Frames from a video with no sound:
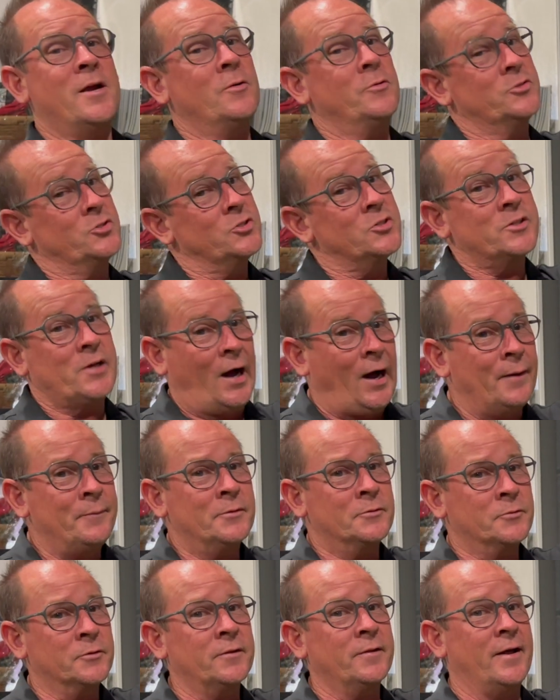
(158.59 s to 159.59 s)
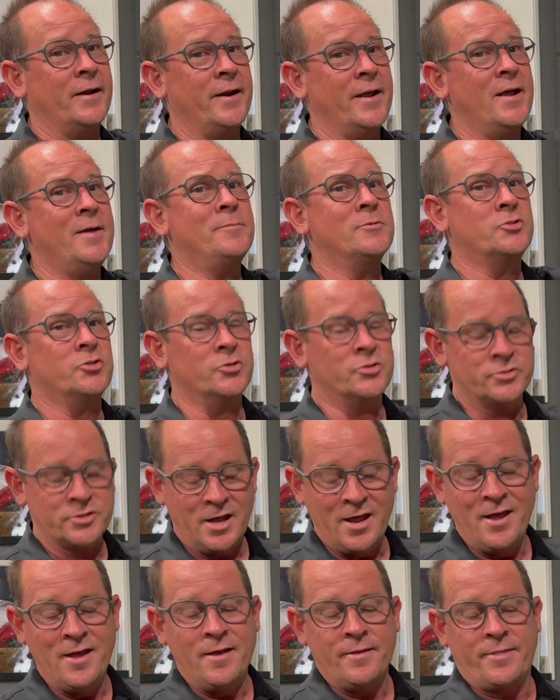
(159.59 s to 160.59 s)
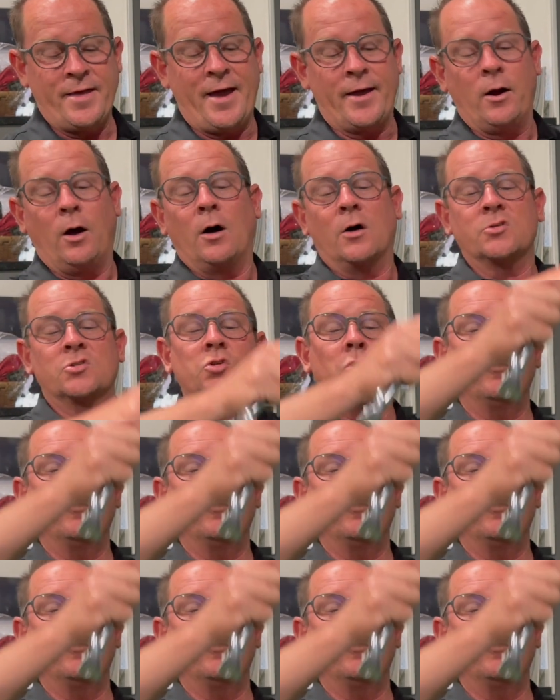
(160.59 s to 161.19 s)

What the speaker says: which is common with a lot of amateurs, that also